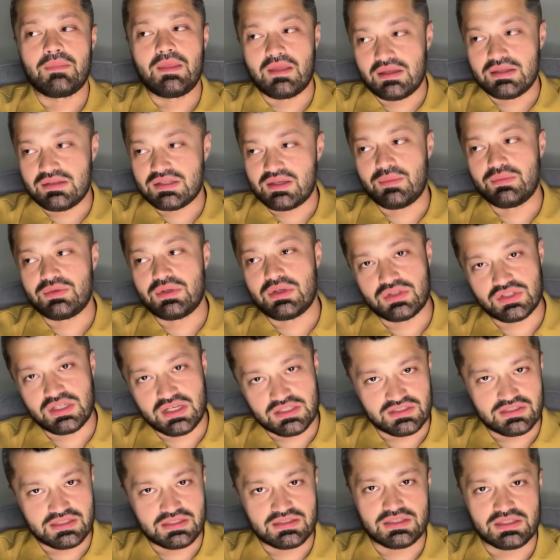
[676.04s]
Some
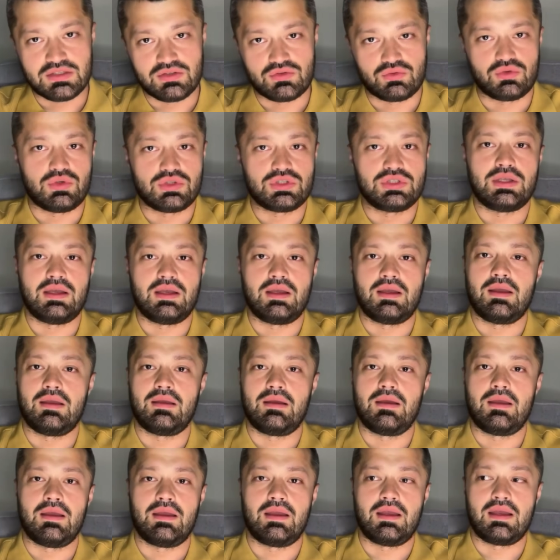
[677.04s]
suggest that it was an
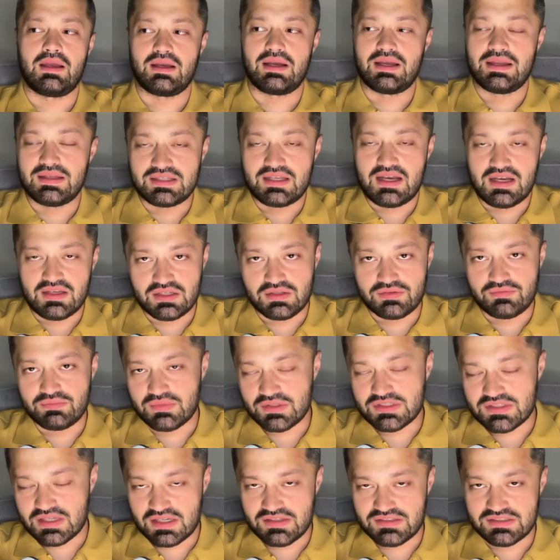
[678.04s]
anti-aircraft
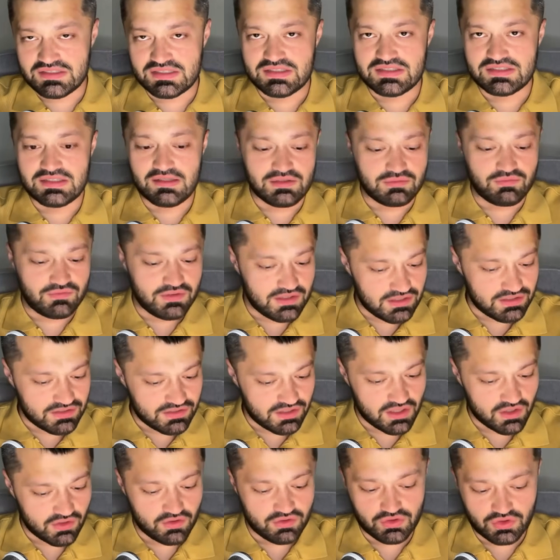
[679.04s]
missile system that
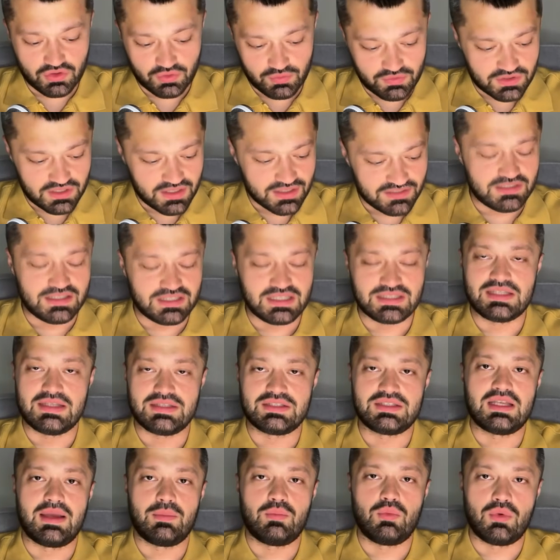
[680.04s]
our troops had hidden
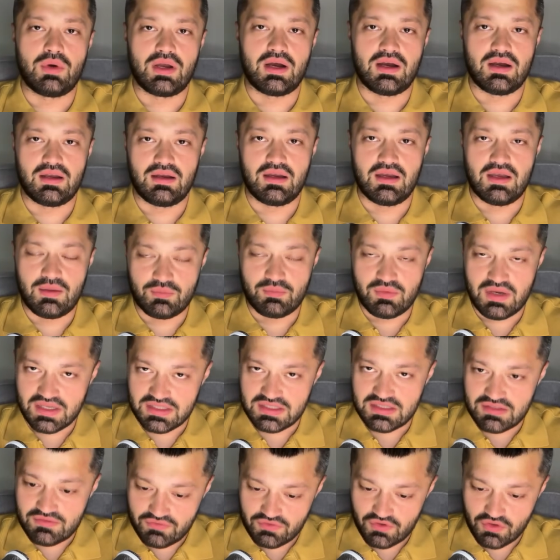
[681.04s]
somewhere,
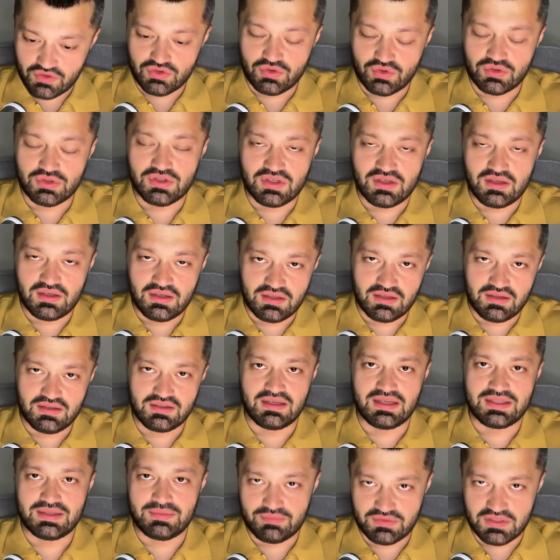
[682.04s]
waiting for those
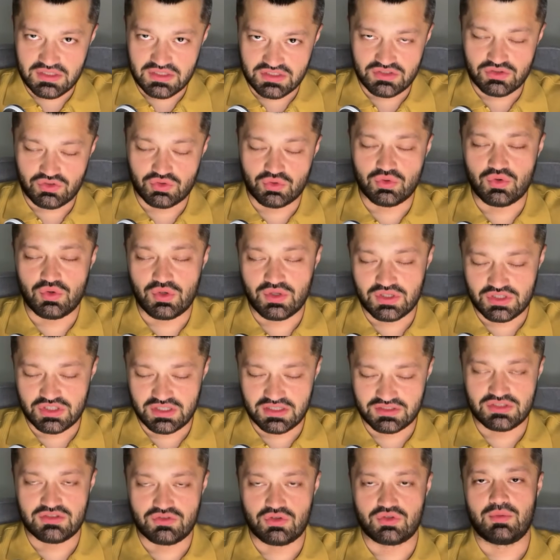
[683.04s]
enemy Sukhoi
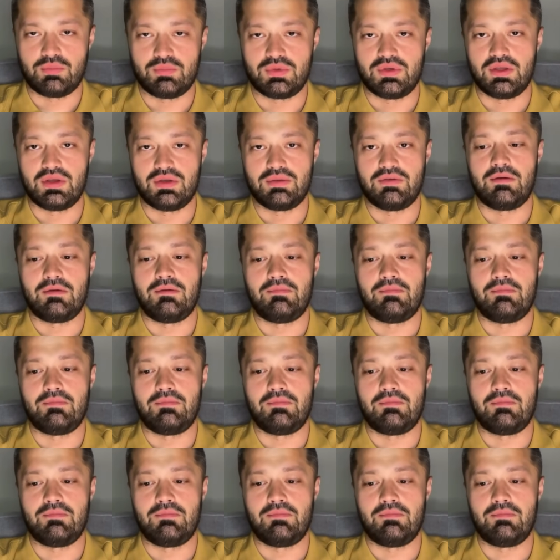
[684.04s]
jets to appear.